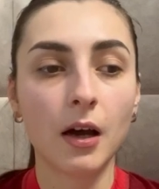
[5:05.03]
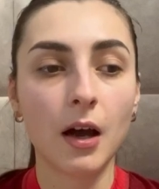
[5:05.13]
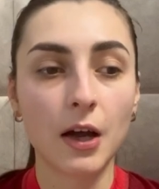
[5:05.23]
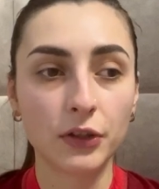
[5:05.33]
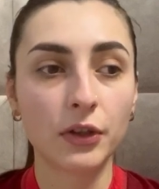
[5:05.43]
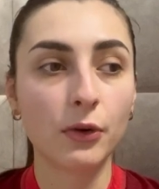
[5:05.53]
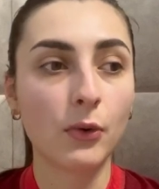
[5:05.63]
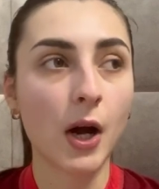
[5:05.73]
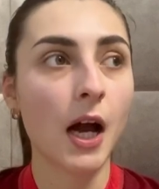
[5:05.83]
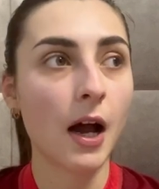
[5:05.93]
I
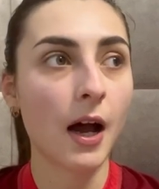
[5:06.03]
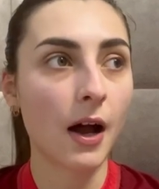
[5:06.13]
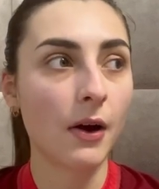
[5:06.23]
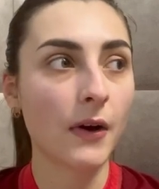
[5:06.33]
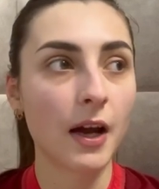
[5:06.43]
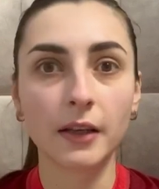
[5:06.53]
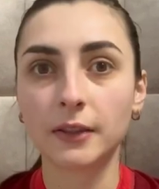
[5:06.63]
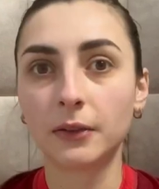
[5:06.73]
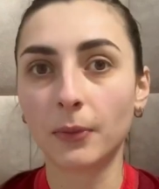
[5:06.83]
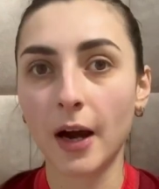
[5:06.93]
show how I
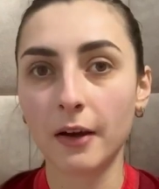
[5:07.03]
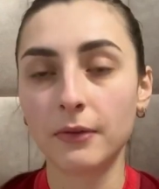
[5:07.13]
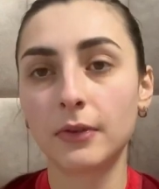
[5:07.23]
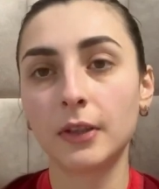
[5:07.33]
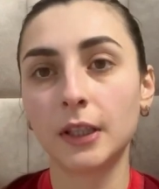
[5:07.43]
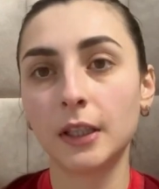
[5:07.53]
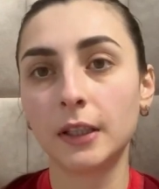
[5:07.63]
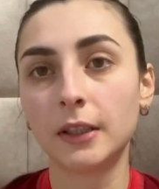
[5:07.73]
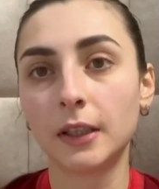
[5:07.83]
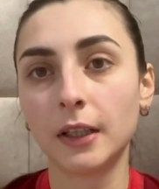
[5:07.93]
survive
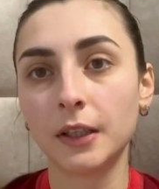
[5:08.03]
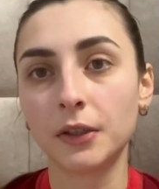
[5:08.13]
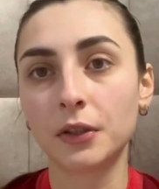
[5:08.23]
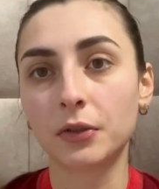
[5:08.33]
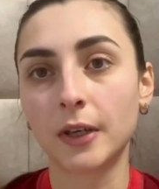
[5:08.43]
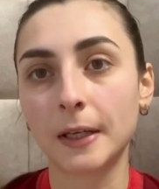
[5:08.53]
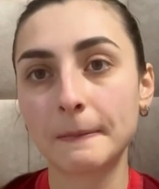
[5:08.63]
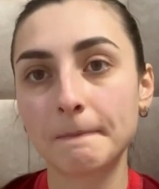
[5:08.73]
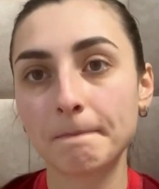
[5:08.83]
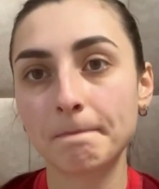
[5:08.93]
here in
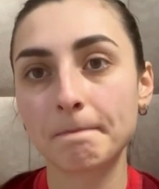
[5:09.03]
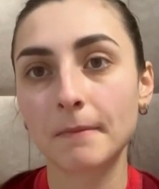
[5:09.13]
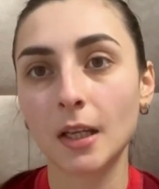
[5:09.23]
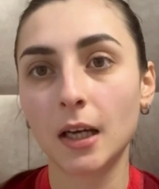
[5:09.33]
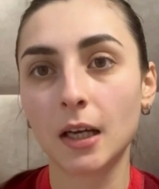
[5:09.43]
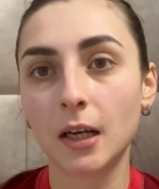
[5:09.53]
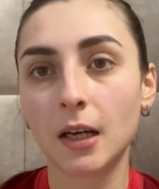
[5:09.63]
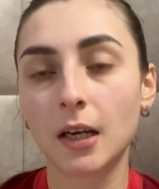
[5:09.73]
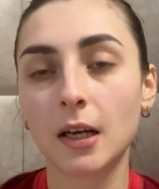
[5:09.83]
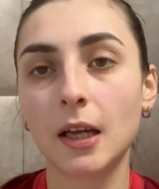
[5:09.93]
Ukraine,
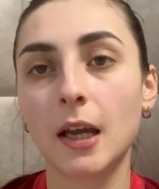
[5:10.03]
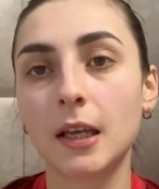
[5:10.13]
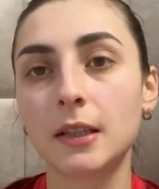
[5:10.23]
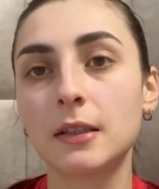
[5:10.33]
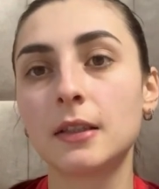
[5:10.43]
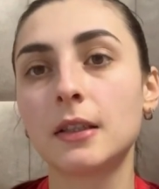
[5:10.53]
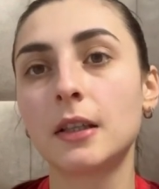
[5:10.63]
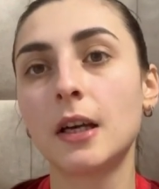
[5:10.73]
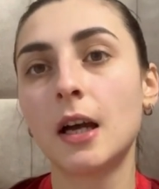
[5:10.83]
I